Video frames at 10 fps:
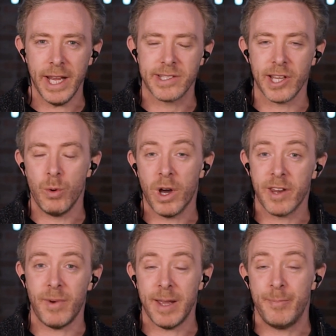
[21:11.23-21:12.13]
So one
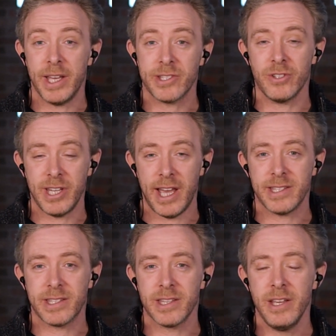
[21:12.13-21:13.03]
of my personal
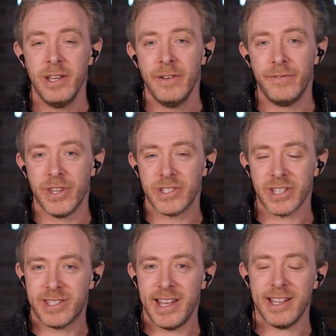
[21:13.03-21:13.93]
tests for the
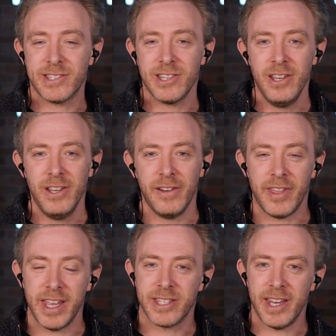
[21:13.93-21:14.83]
success of
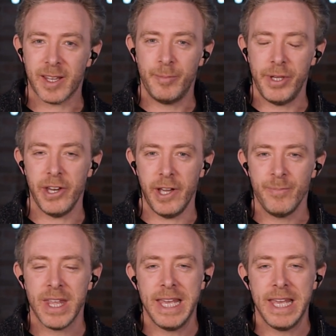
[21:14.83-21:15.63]
the internet computer